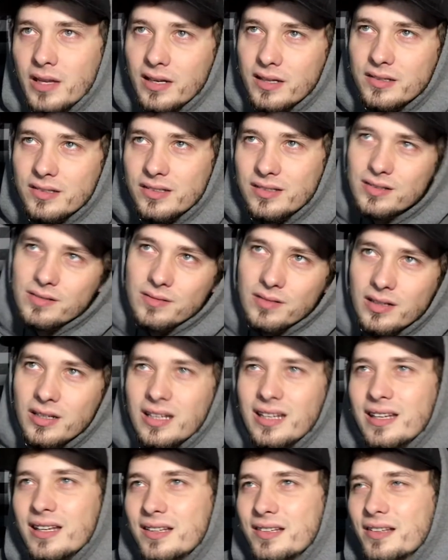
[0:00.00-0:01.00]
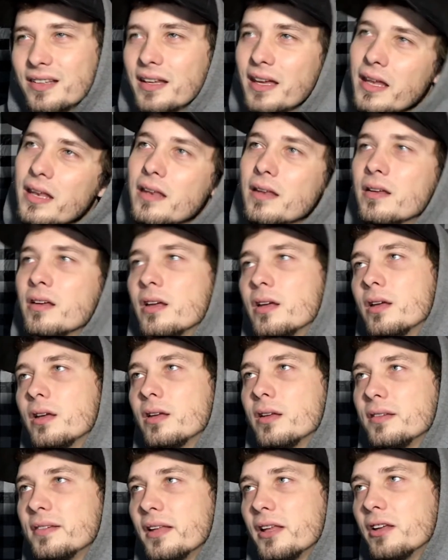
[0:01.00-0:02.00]
and it's it's it,
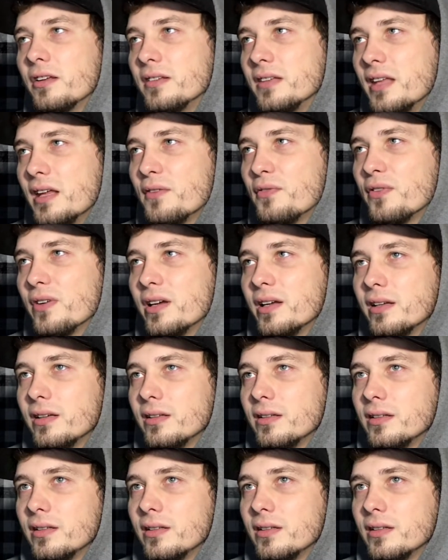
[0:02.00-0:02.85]
it's a little different.